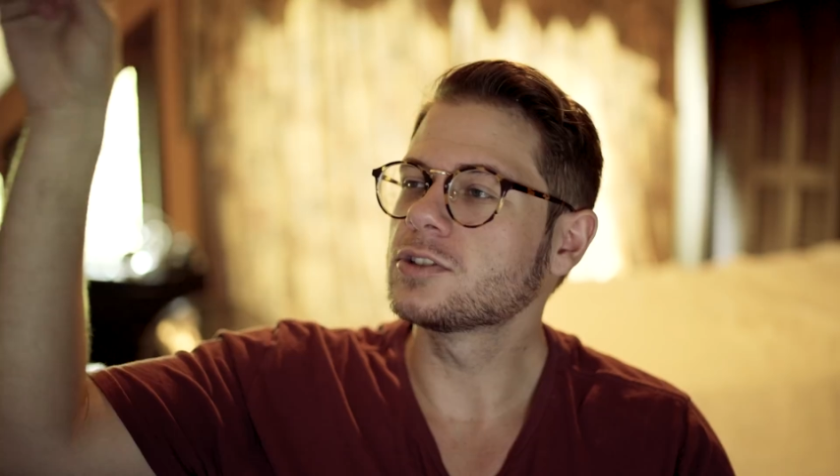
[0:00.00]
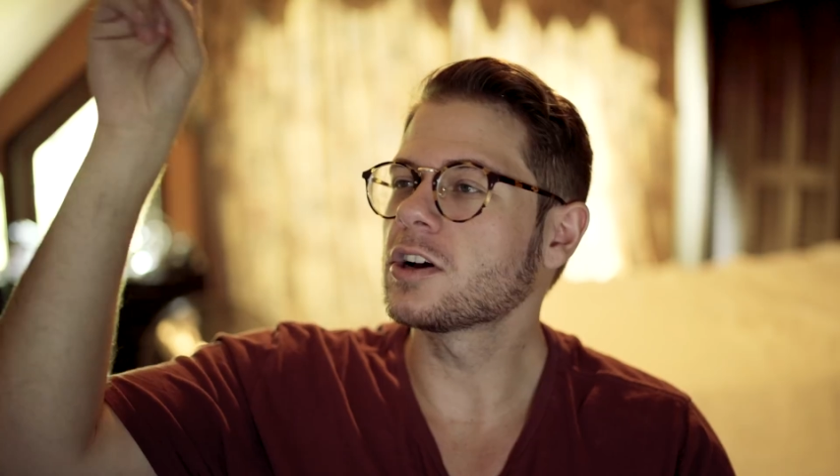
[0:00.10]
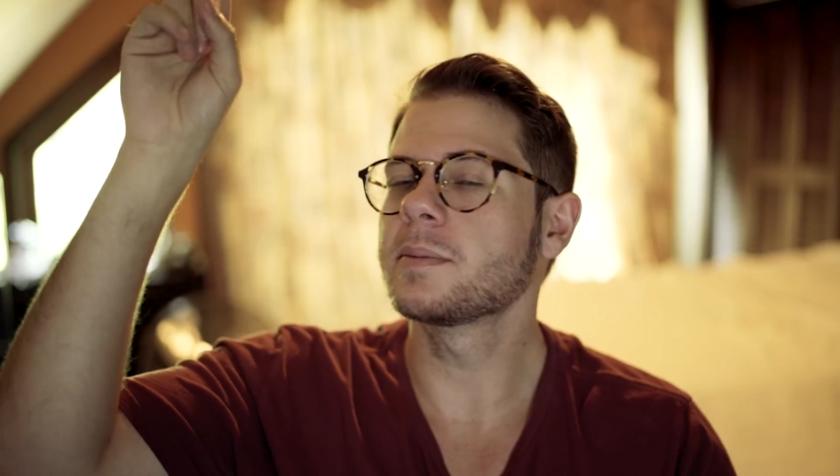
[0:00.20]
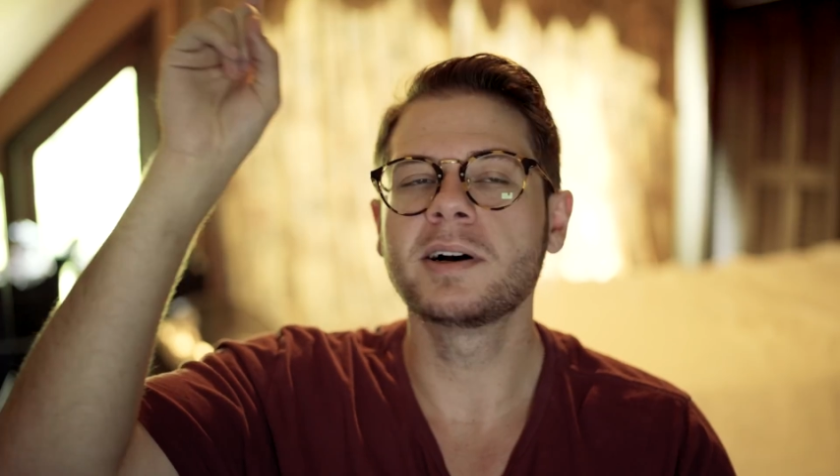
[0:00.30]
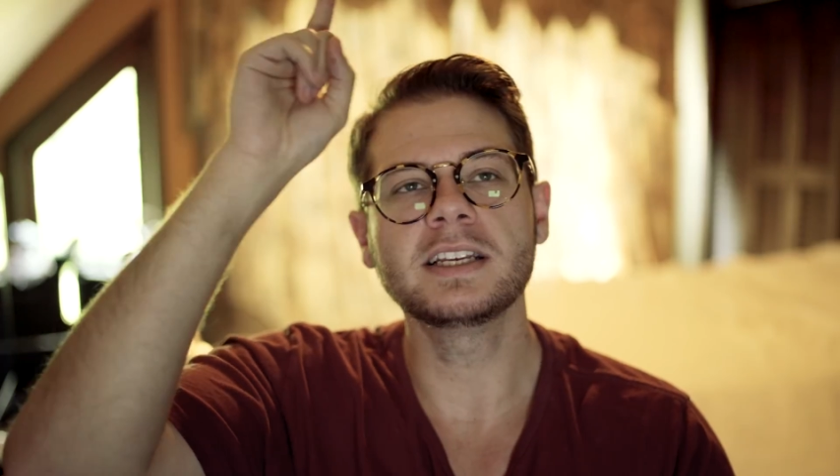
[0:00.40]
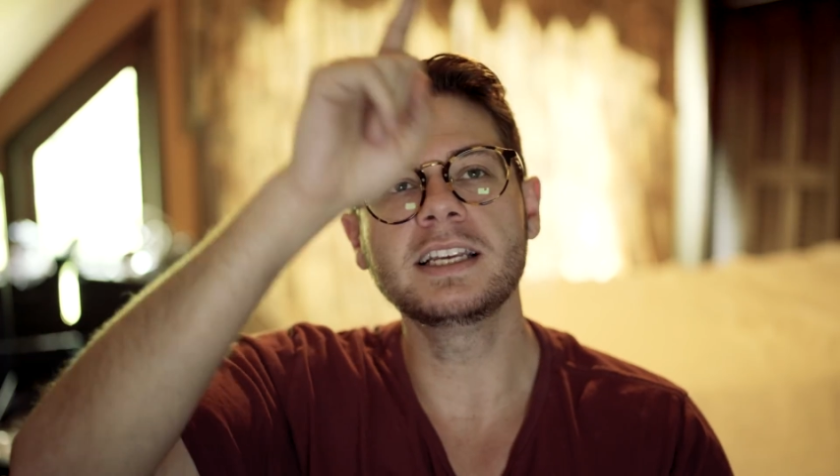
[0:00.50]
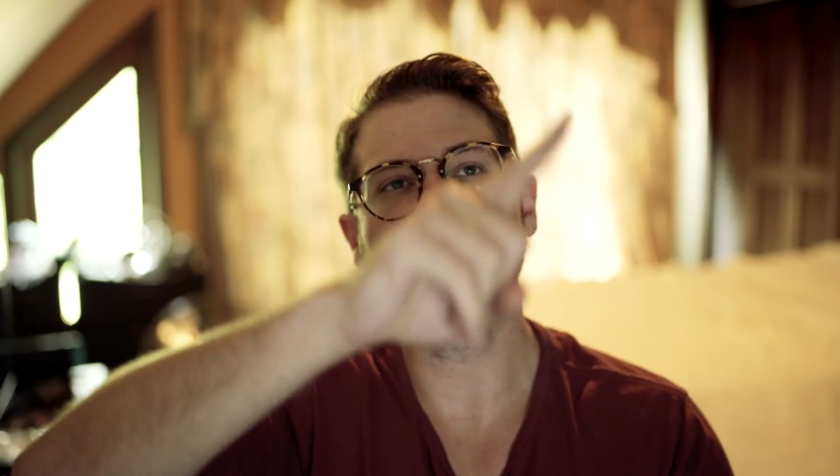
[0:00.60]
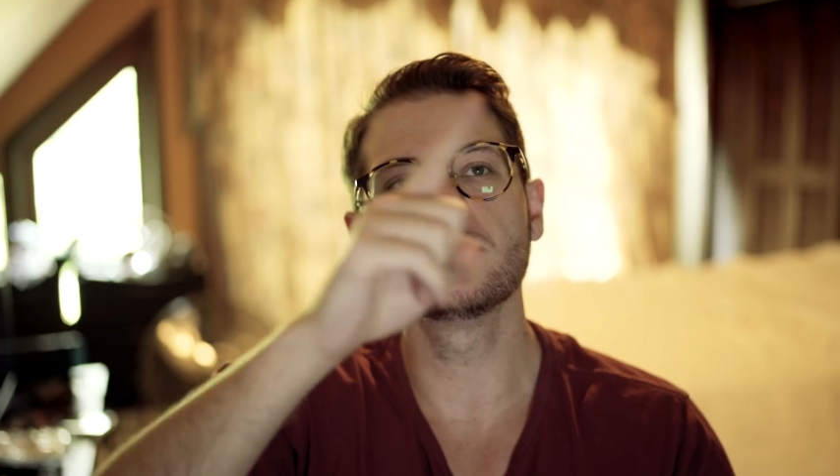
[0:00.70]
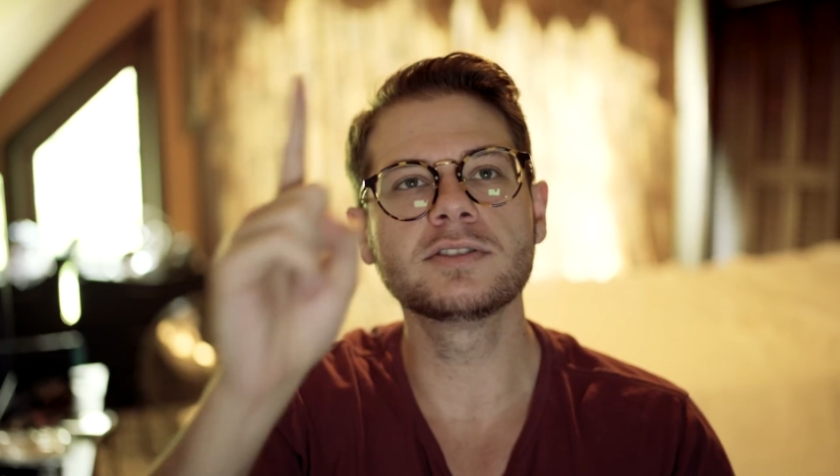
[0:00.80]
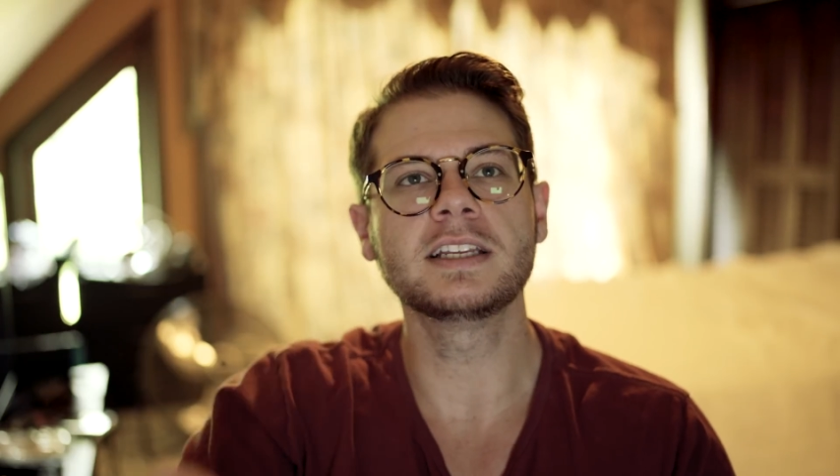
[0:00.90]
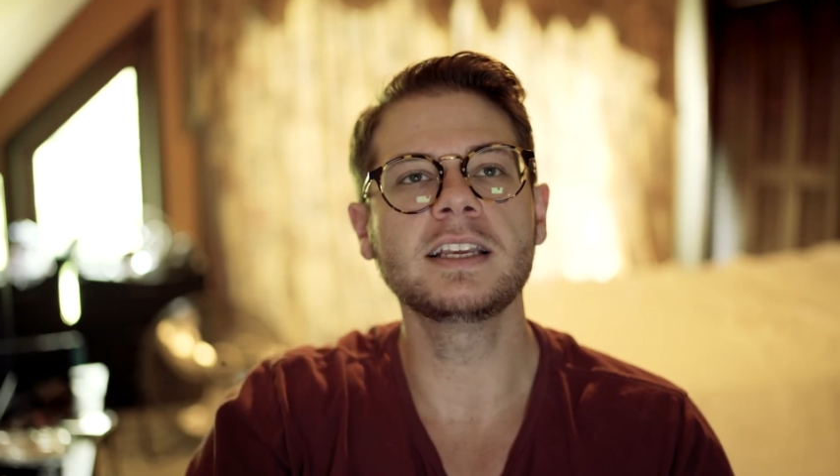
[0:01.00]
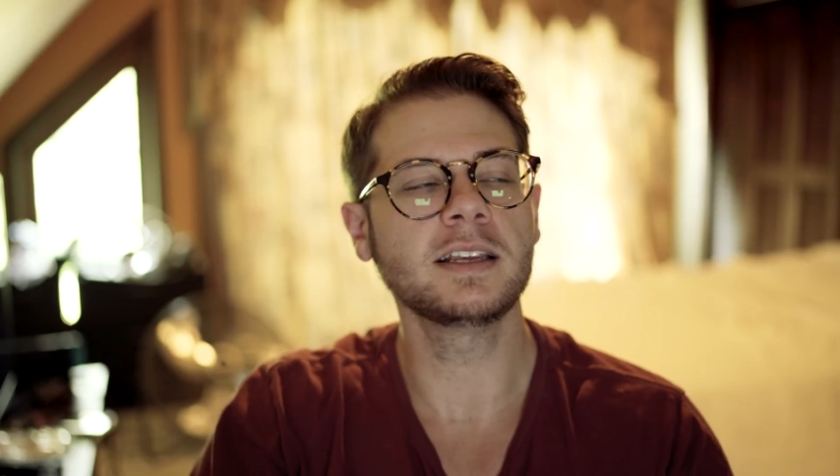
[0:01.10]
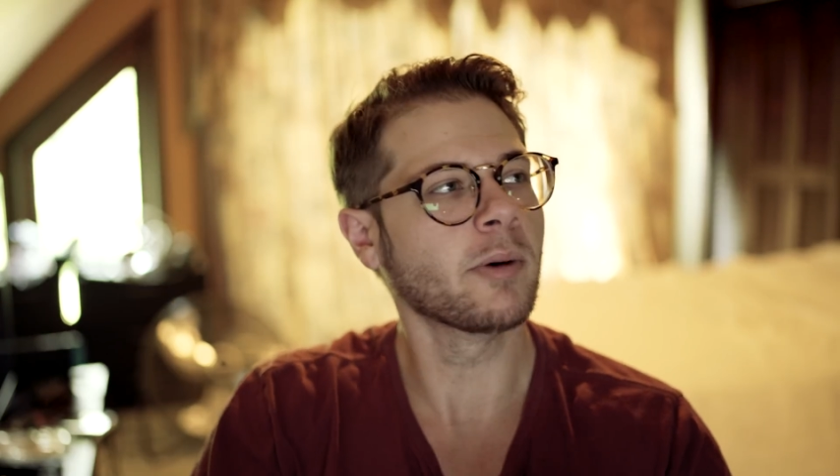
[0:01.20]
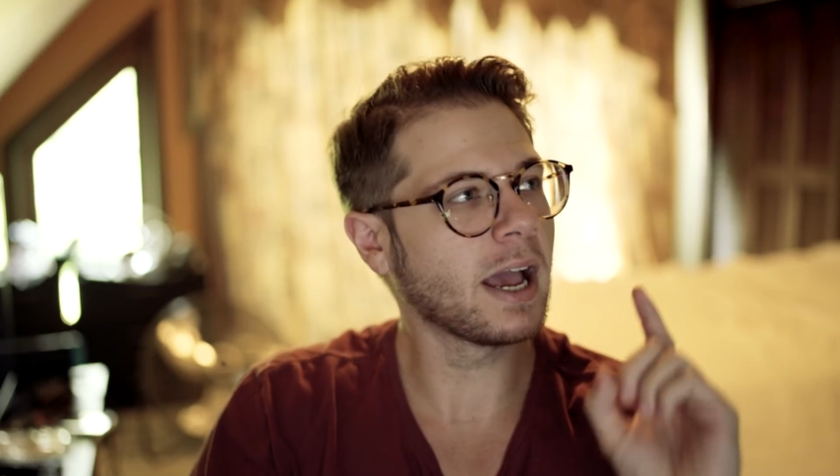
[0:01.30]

talking about either team,